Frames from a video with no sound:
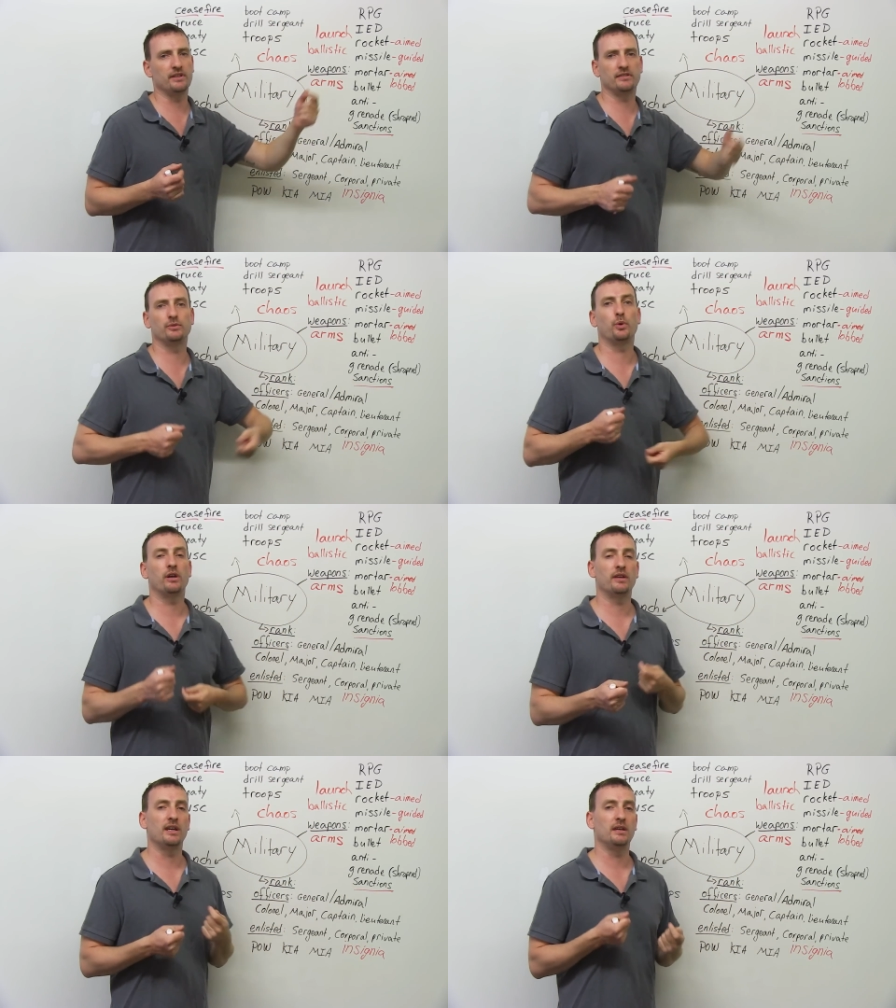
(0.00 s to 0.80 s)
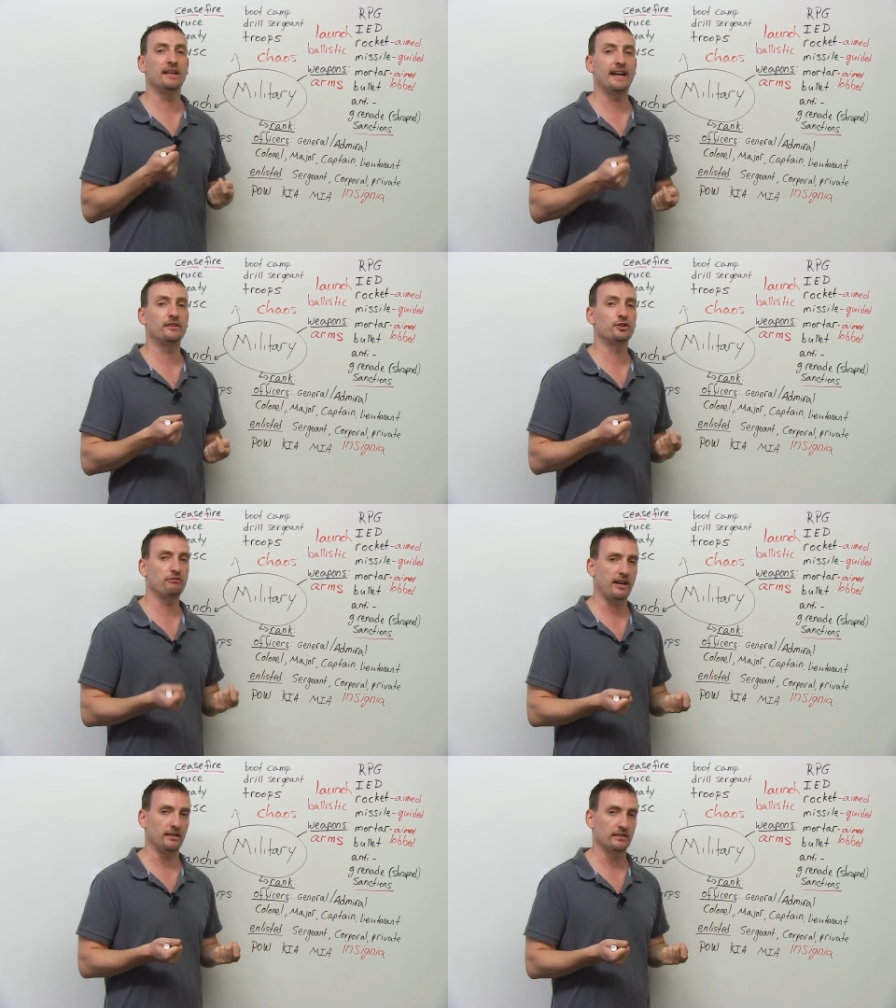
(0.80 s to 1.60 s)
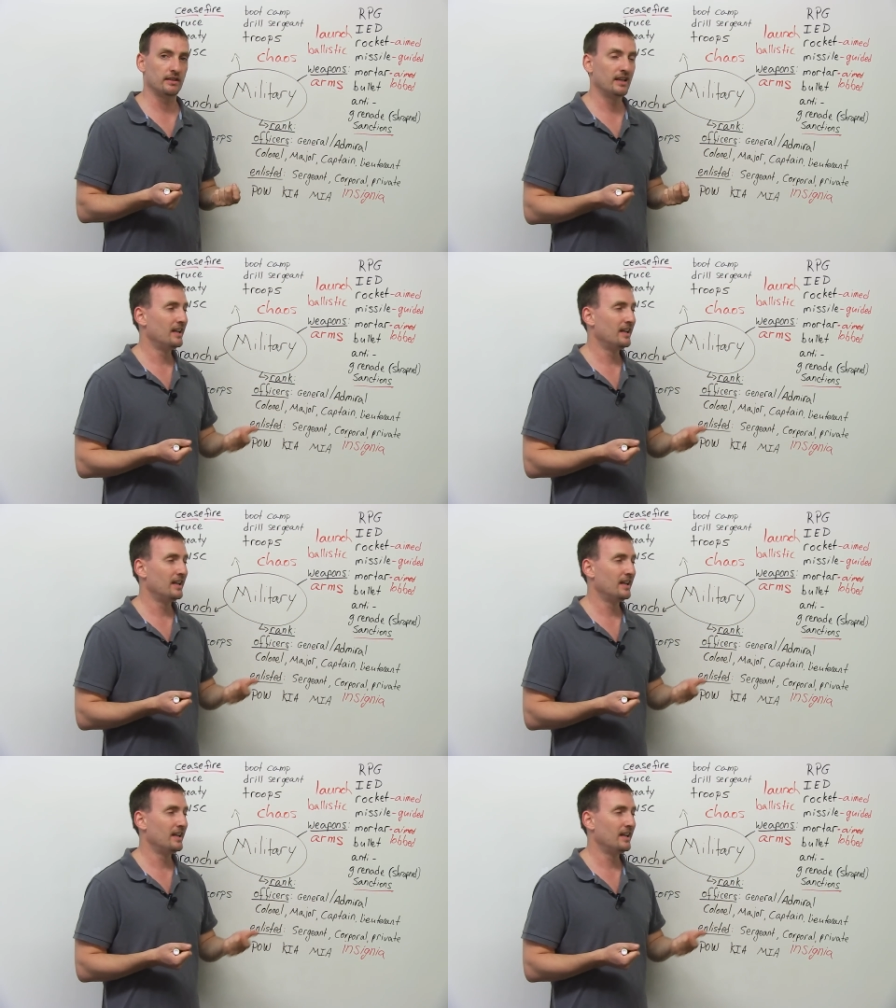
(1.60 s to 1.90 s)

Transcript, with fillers: This is where they get trained.